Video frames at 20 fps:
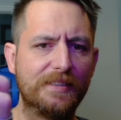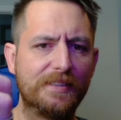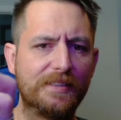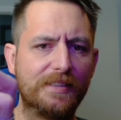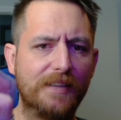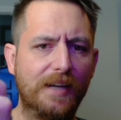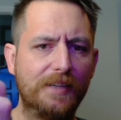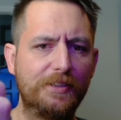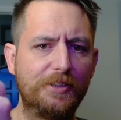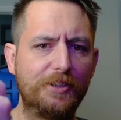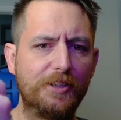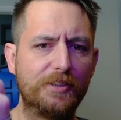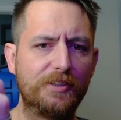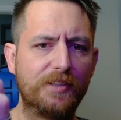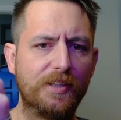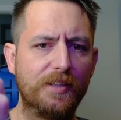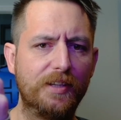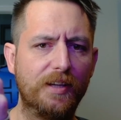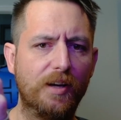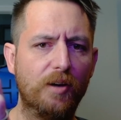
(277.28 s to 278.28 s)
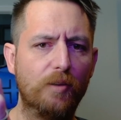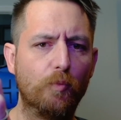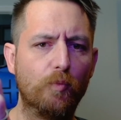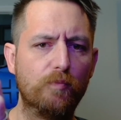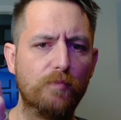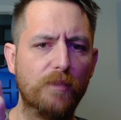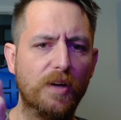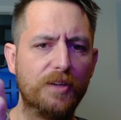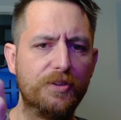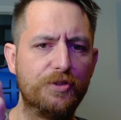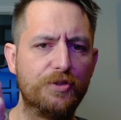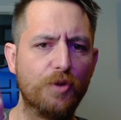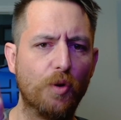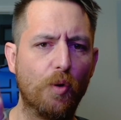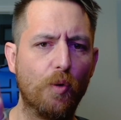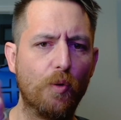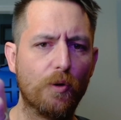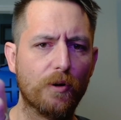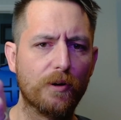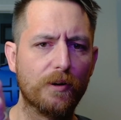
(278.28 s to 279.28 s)
not just a
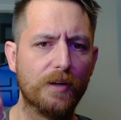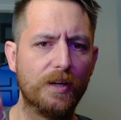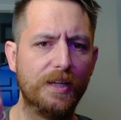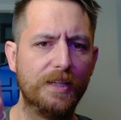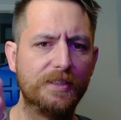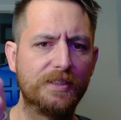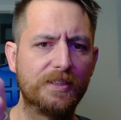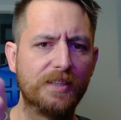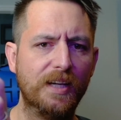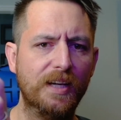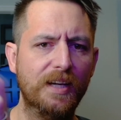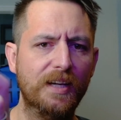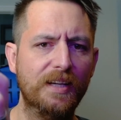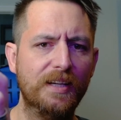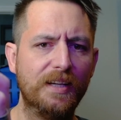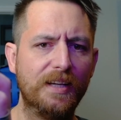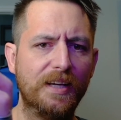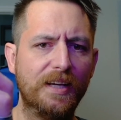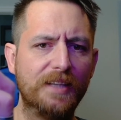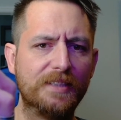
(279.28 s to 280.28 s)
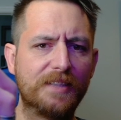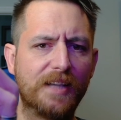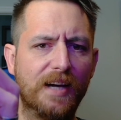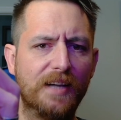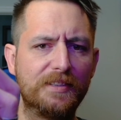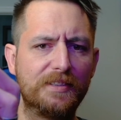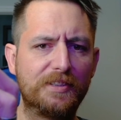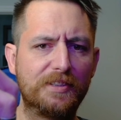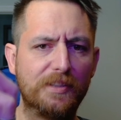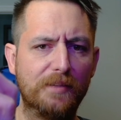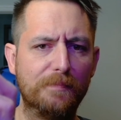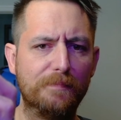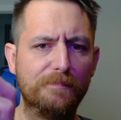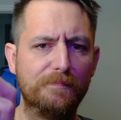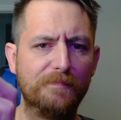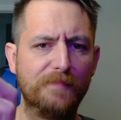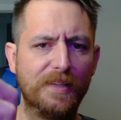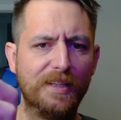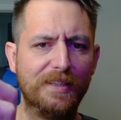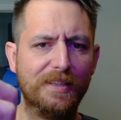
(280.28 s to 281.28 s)
door. It's got some
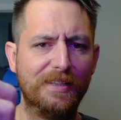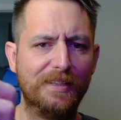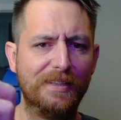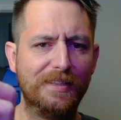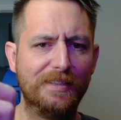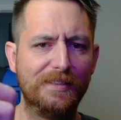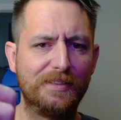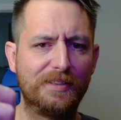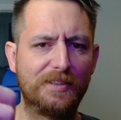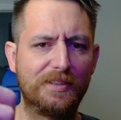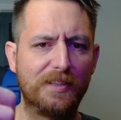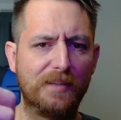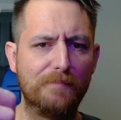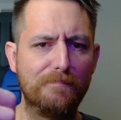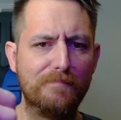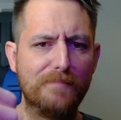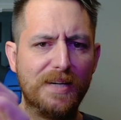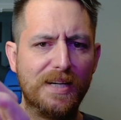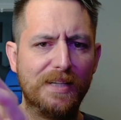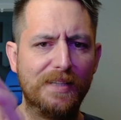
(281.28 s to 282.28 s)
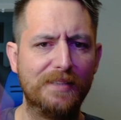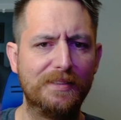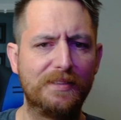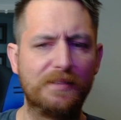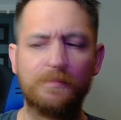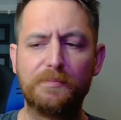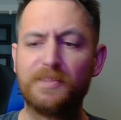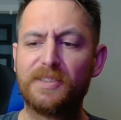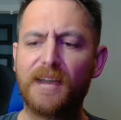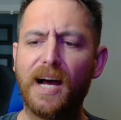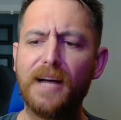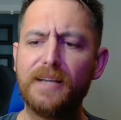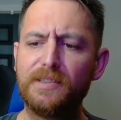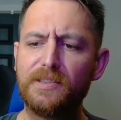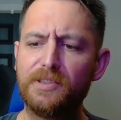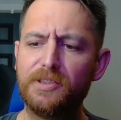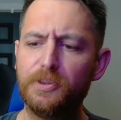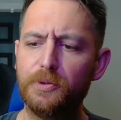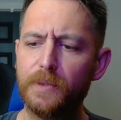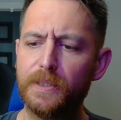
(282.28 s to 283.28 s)

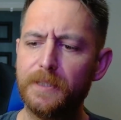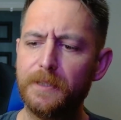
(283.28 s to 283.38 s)
size to it.